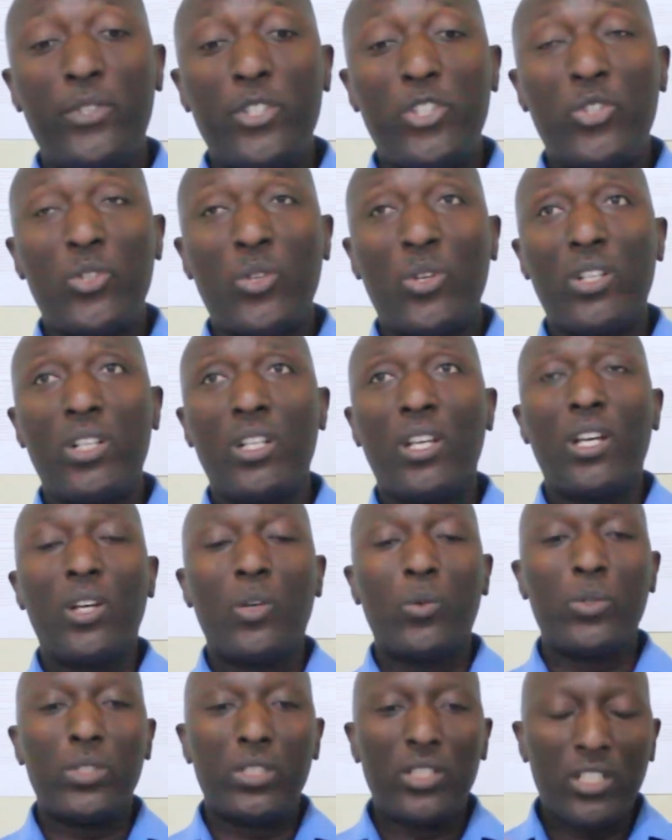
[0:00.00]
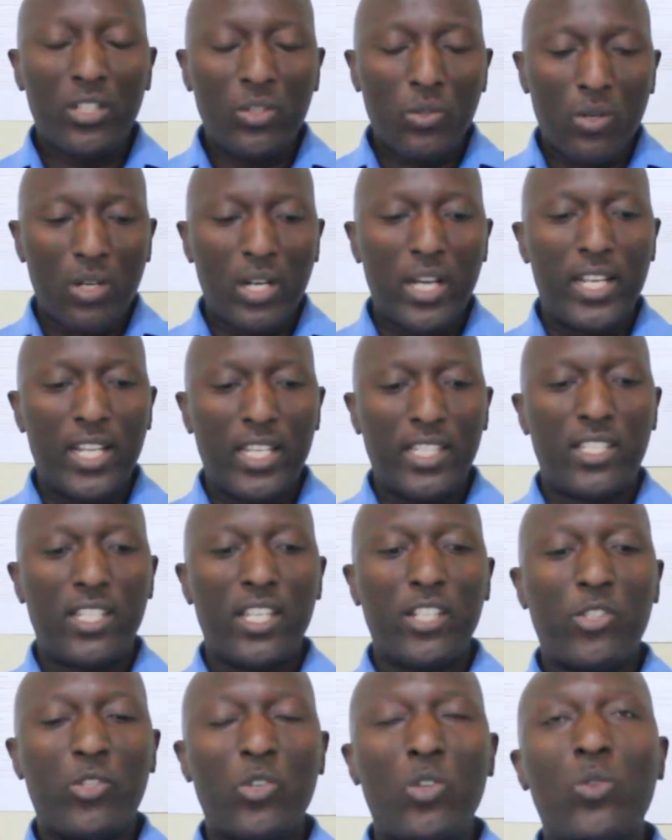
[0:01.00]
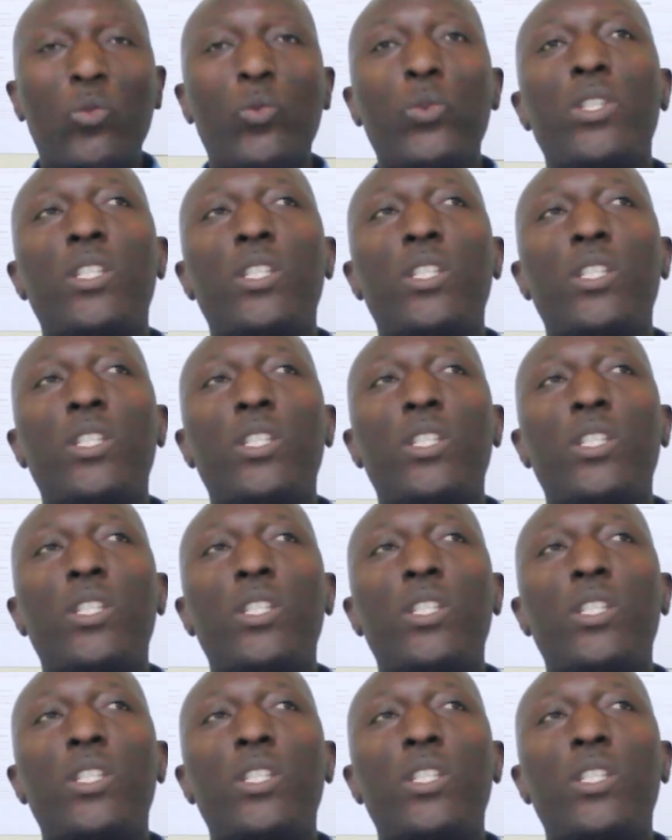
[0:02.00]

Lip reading: vision within the organization.